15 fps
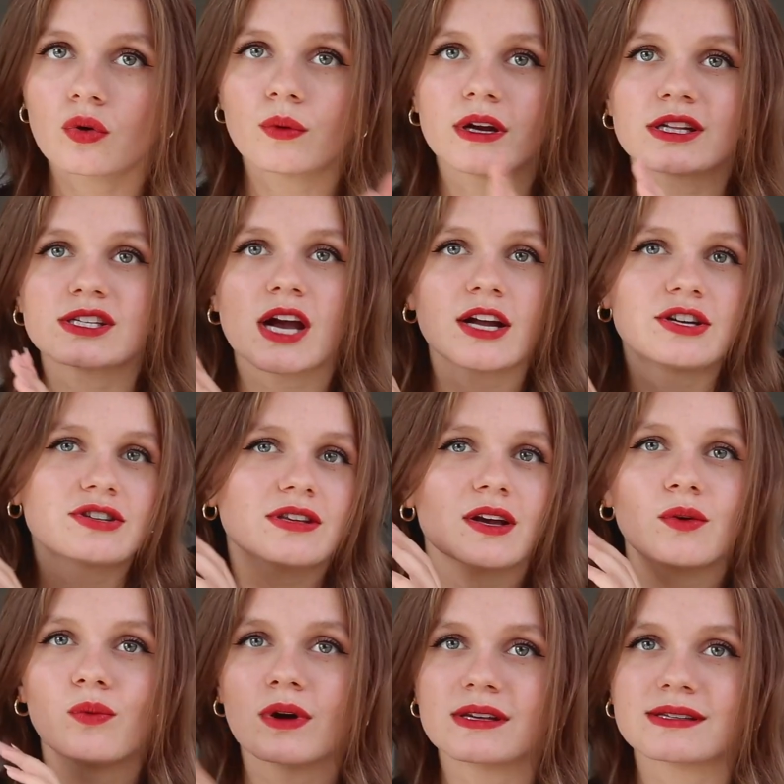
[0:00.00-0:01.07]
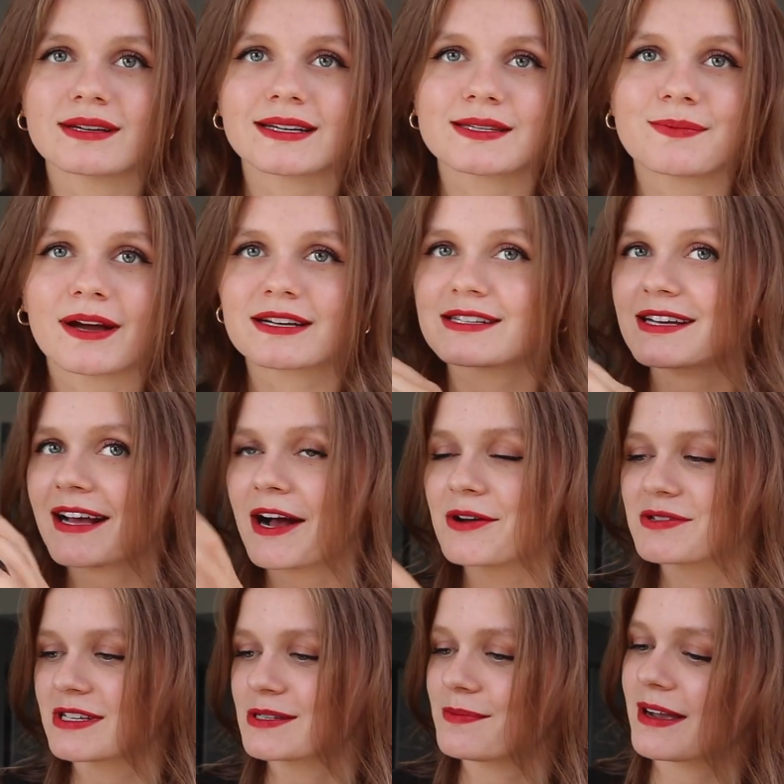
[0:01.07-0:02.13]
which I just like wasn't expecting. I
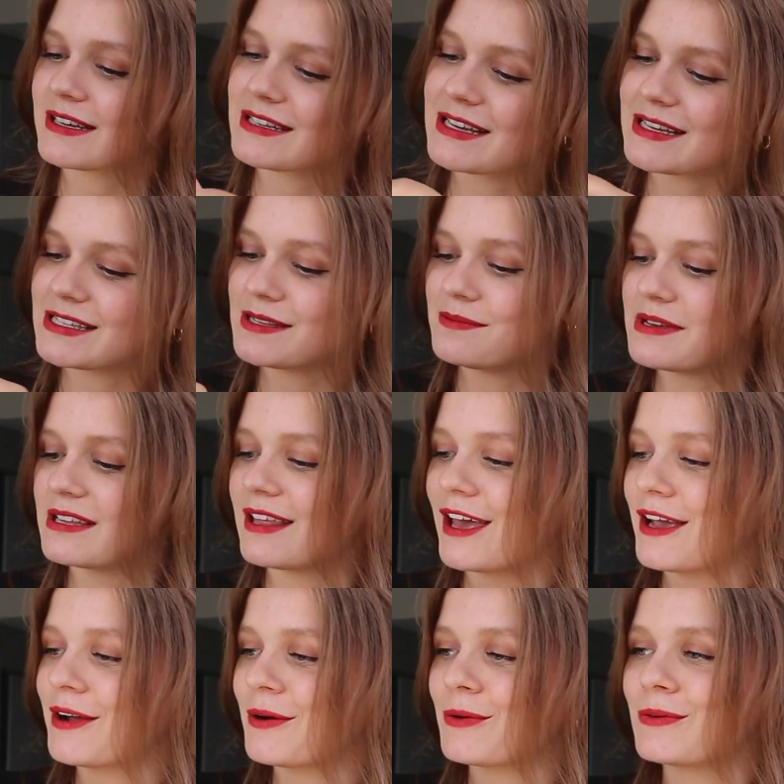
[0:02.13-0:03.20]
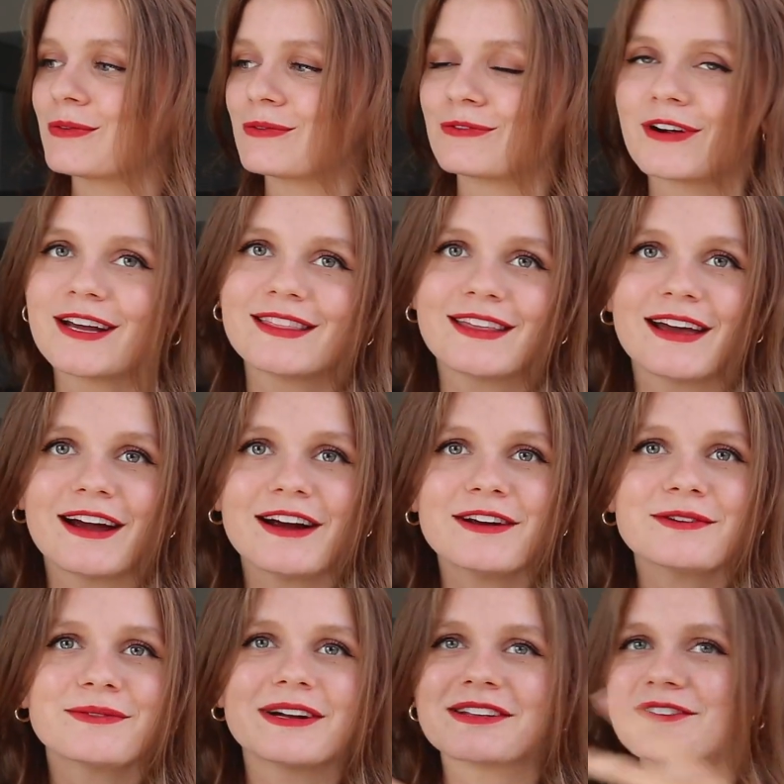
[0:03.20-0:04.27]
was expecting it to be like right there,
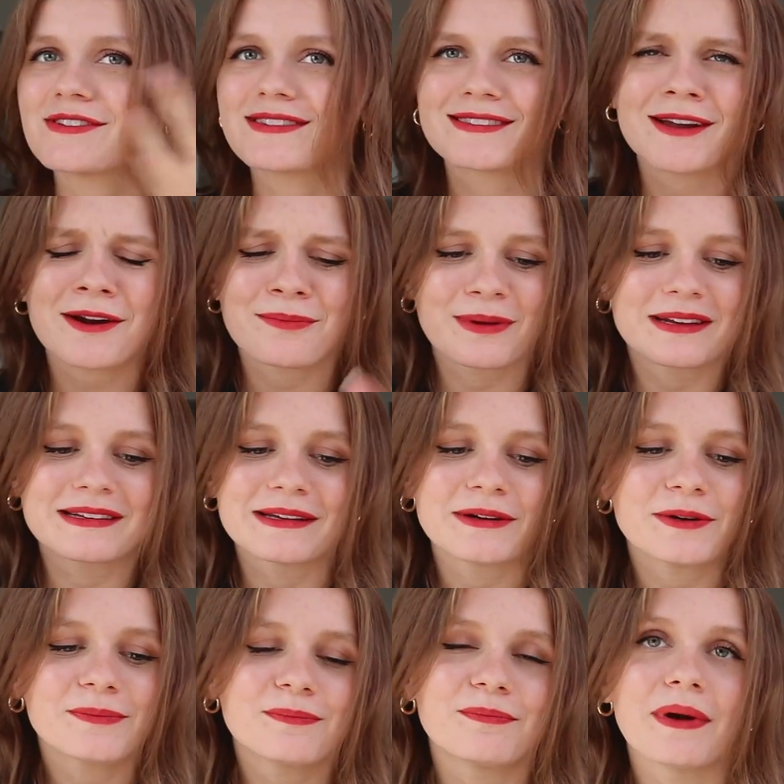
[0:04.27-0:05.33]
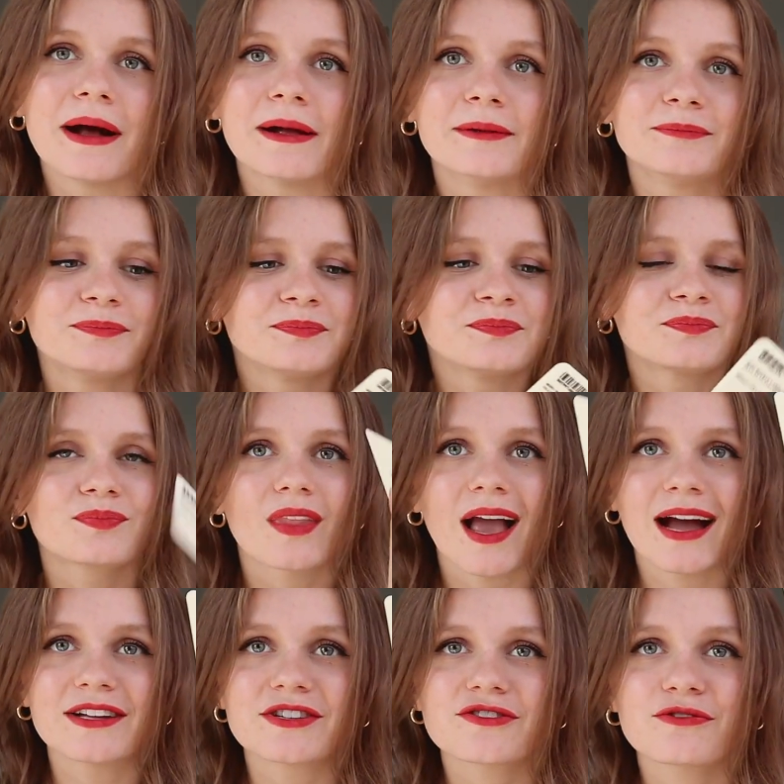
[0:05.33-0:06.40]
which it's not a big deal, but
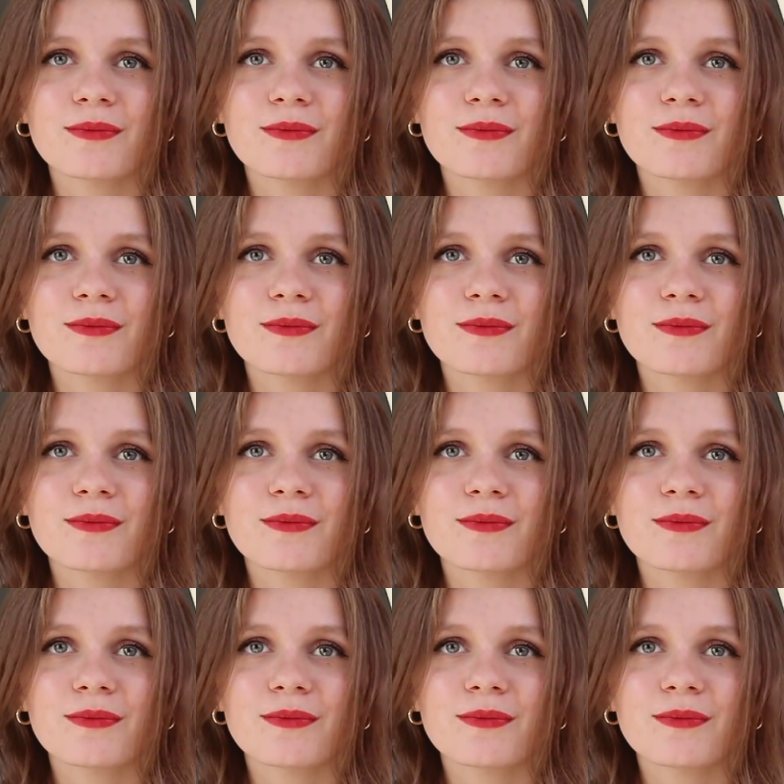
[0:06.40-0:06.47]
I just